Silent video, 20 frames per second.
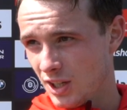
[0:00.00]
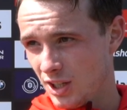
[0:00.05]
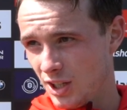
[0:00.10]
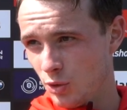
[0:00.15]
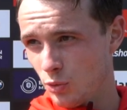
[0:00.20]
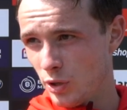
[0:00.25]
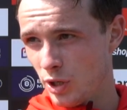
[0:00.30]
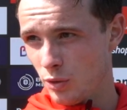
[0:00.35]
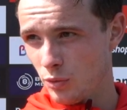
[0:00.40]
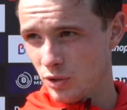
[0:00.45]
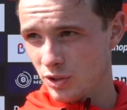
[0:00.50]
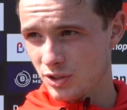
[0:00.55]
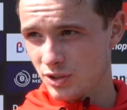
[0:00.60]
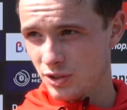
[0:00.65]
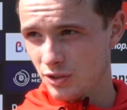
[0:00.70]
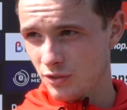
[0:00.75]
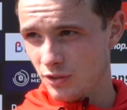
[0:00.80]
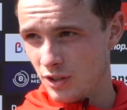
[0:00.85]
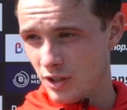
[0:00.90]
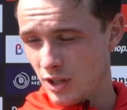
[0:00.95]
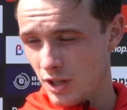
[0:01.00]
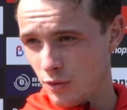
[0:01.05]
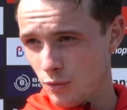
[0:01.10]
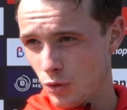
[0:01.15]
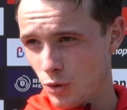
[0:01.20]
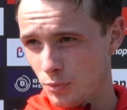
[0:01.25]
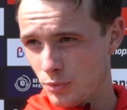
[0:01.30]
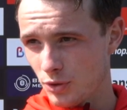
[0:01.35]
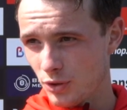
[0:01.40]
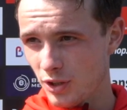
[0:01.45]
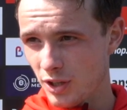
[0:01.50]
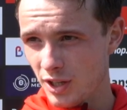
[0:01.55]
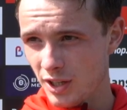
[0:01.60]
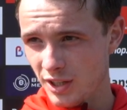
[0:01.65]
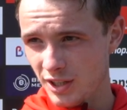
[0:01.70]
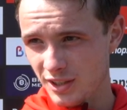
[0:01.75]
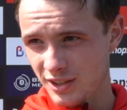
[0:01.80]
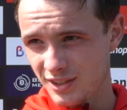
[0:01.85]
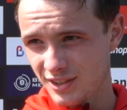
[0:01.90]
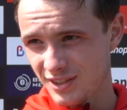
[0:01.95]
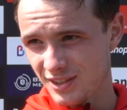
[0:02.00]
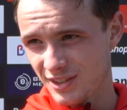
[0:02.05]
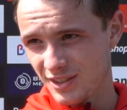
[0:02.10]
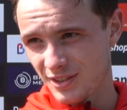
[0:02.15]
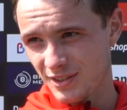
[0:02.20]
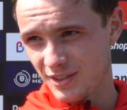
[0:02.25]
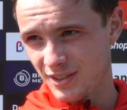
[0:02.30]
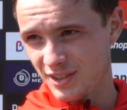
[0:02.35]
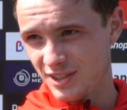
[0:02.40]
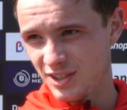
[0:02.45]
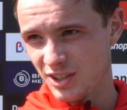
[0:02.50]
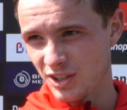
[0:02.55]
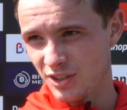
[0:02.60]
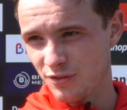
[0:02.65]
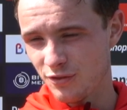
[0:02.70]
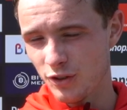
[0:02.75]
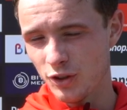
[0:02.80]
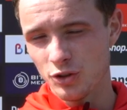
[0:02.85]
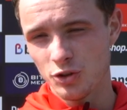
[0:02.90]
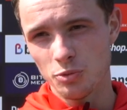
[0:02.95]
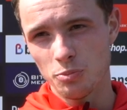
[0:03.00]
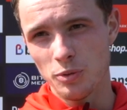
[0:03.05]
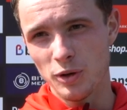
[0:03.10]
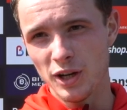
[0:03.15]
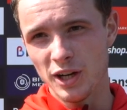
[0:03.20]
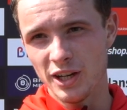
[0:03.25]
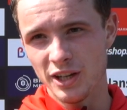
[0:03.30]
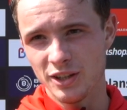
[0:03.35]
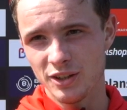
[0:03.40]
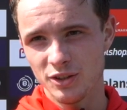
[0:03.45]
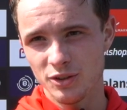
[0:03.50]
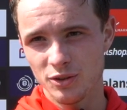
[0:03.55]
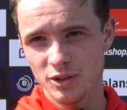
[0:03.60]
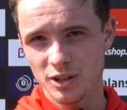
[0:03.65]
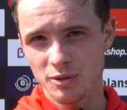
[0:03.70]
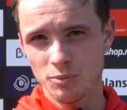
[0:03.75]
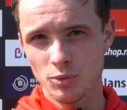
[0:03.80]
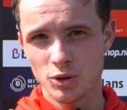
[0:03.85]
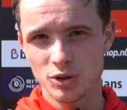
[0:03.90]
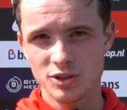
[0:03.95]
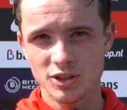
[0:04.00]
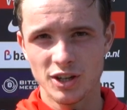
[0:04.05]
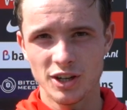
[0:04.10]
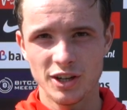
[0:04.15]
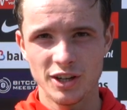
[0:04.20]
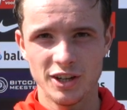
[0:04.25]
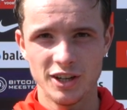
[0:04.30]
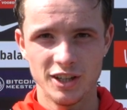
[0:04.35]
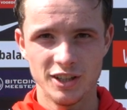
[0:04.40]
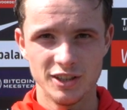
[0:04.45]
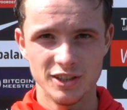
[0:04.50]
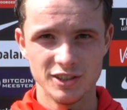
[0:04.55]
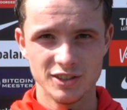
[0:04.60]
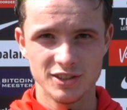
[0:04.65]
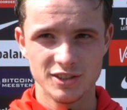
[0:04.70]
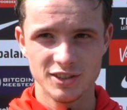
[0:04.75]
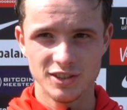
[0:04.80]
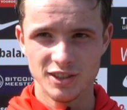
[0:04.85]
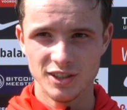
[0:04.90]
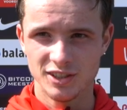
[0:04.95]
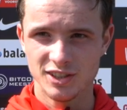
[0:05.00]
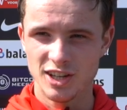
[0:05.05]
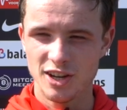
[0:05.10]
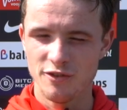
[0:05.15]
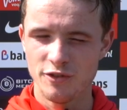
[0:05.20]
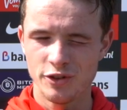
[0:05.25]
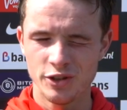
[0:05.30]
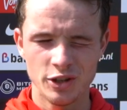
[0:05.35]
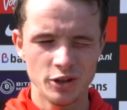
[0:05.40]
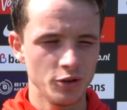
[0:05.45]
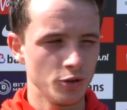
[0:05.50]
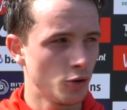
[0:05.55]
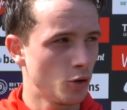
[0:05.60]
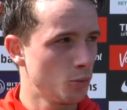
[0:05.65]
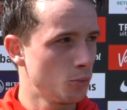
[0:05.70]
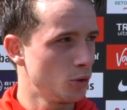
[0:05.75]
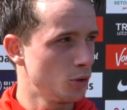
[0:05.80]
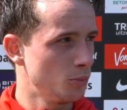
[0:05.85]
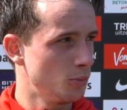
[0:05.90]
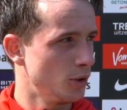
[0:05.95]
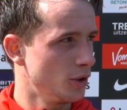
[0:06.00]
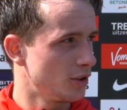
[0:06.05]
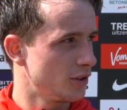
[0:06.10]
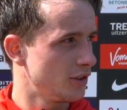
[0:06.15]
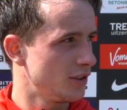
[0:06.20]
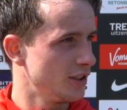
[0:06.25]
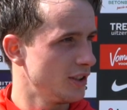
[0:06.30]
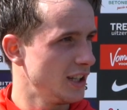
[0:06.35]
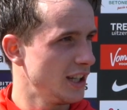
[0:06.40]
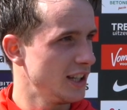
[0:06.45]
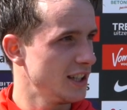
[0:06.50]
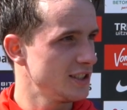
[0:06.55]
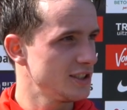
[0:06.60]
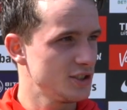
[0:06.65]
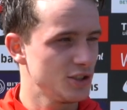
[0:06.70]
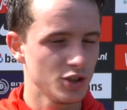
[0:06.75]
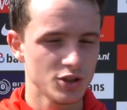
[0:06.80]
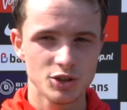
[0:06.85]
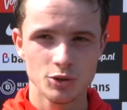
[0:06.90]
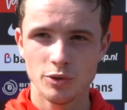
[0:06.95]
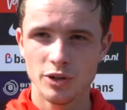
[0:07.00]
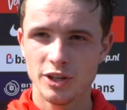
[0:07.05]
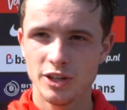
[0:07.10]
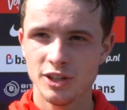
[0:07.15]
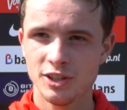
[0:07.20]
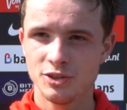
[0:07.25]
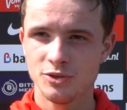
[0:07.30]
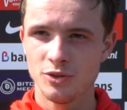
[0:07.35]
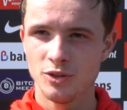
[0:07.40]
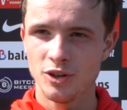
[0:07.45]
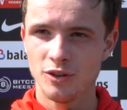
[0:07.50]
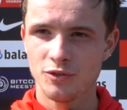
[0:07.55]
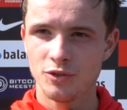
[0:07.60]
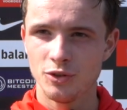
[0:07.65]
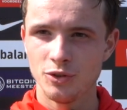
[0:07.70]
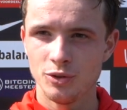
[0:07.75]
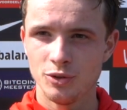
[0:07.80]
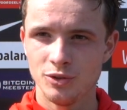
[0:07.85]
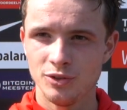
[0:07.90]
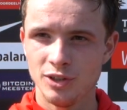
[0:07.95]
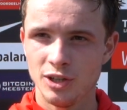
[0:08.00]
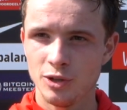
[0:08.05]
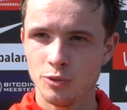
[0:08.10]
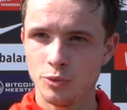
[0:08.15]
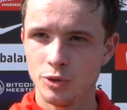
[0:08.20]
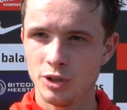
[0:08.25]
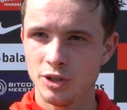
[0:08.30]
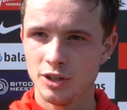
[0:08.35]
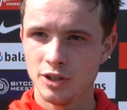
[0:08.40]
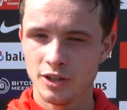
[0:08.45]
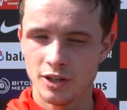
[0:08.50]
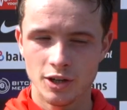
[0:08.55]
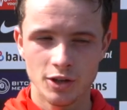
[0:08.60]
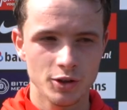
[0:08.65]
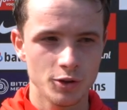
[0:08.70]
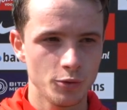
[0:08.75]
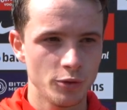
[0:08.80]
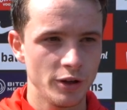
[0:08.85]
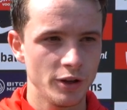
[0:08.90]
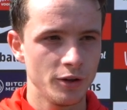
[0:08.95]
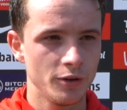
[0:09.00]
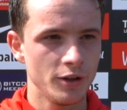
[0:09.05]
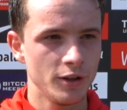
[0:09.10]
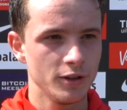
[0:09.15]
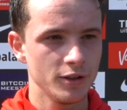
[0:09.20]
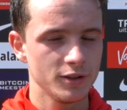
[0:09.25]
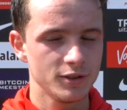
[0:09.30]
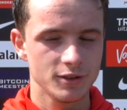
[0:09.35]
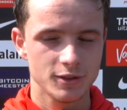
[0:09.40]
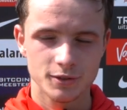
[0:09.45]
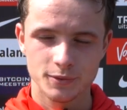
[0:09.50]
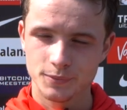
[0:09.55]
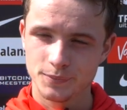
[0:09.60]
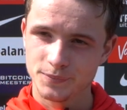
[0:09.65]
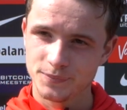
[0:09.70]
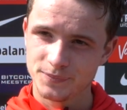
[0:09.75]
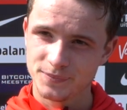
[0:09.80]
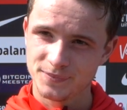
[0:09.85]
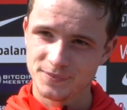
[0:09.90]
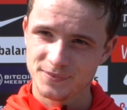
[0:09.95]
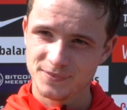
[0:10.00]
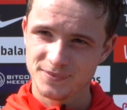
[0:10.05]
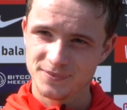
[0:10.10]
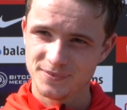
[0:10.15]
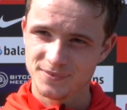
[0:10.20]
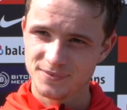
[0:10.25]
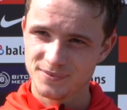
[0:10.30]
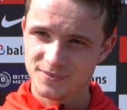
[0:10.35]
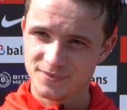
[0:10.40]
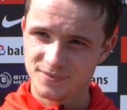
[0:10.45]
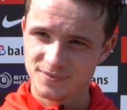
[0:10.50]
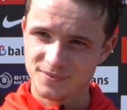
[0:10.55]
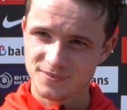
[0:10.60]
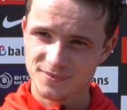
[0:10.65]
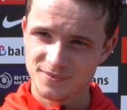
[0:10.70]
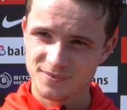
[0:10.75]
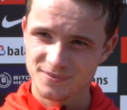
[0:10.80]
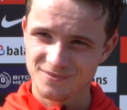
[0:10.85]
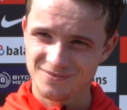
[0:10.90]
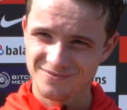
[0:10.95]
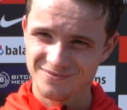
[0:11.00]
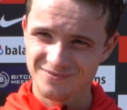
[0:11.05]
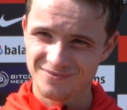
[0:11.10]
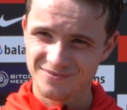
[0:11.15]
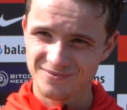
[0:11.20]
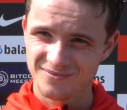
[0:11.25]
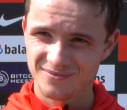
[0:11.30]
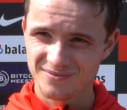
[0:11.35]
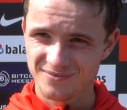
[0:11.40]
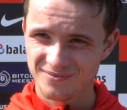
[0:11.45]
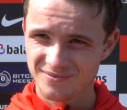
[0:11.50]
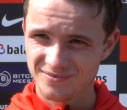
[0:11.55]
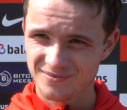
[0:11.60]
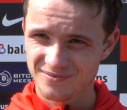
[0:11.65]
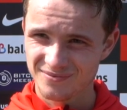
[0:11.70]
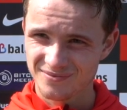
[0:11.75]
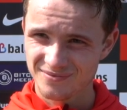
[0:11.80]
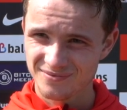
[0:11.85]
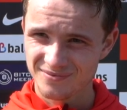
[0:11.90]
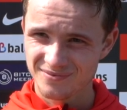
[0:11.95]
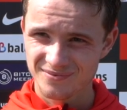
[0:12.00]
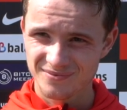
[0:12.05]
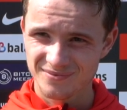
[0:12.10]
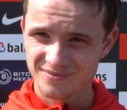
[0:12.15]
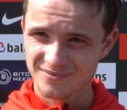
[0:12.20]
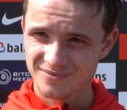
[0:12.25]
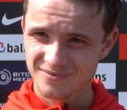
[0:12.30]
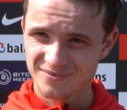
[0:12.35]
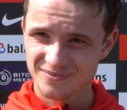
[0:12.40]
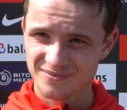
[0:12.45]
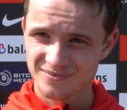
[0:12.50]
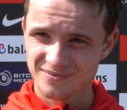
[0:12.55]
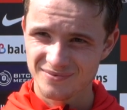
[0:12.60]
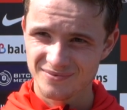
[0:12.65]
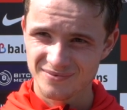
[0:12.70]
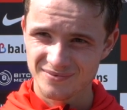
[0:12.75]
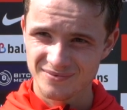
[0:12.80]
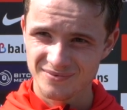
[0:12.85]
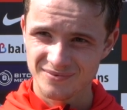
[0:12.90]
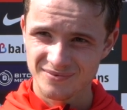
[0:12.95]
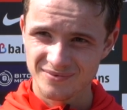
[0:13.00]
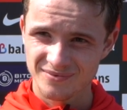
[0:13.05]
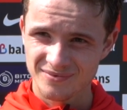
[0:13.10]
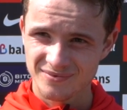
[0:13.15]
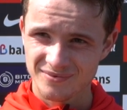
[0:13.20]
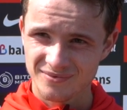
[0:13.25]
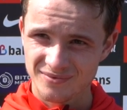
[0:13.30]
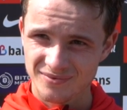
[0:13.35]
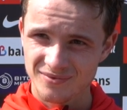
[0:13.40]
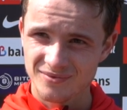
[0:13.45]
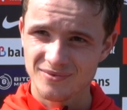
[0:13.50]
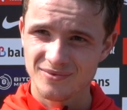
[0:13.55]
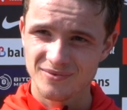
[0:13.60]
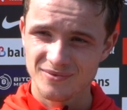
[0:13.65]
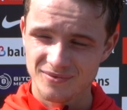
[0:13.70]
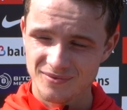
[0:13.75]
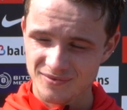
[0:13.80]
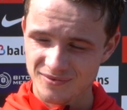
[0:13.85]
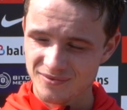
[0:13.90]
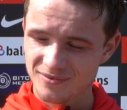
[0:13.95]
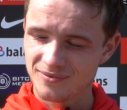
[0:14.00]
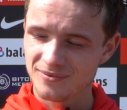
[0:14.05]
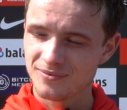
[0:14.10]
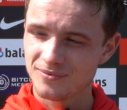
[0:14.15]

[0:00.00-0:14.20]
the way it was uh, warm today, it's it's not fun to play, and you get more tired, and it's, uh, it's heavier than normal. But uh, that's just the way it is. You have to deal with hotter weather than this. Yeah, and uh, the preseason is almost halfway now. Um,